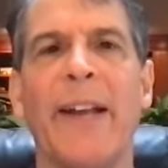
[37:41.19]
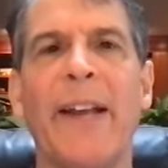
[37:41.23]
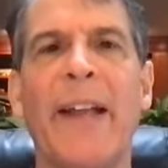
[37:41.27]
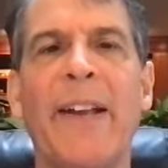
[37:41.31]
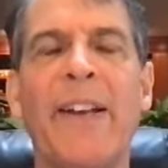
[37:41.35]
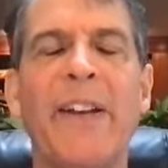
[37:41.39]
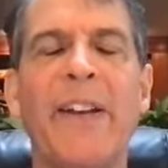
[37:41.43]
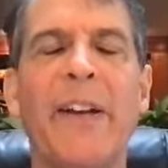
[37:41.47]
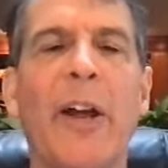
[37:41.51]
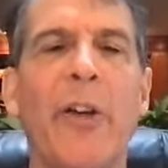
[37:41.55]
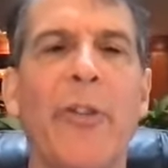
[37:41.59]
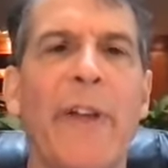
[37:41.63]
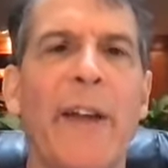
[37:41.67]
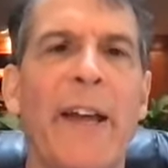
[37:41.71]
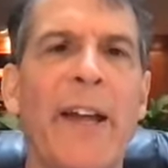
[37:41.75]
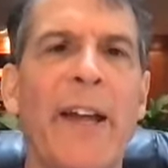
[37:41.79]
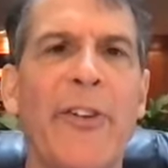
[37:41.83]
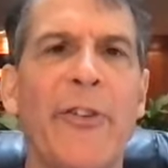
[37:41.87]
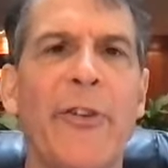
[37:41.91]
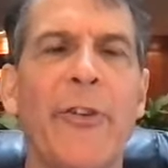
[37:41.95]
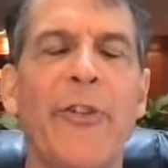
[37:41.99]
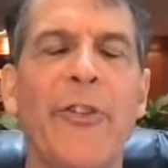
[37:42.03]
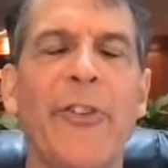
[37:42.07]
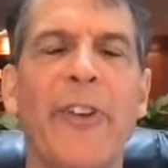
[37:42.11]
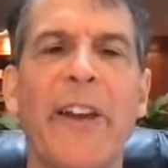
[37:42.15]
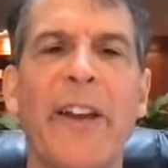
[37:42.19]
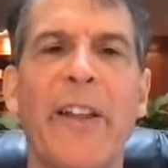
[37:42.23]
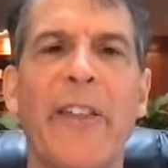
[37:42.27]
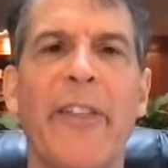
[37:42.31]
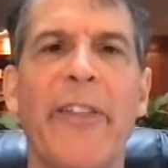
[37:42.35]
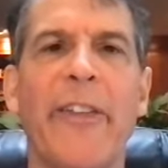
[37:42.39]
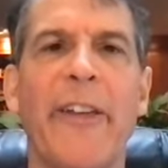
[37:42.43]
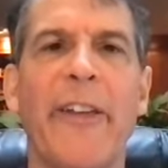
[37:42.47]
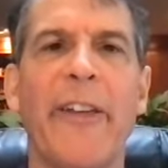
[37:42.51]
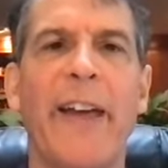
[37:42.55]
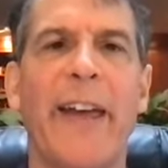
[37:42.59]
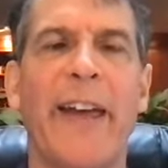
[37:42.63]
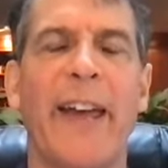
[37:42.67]
And the interesting
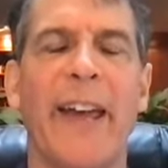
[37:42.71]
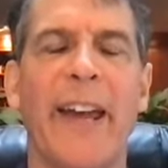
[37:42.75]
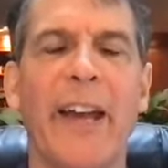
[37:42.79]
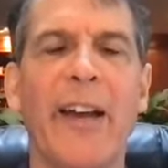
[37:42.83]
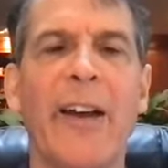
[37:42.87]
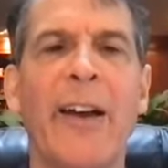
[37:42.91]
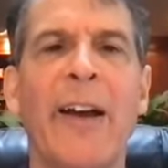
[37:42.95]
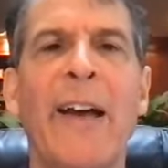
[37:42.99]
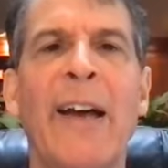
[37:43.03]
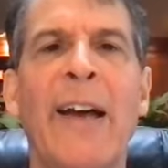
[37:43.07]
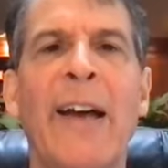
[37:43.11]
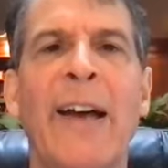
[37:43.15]
thing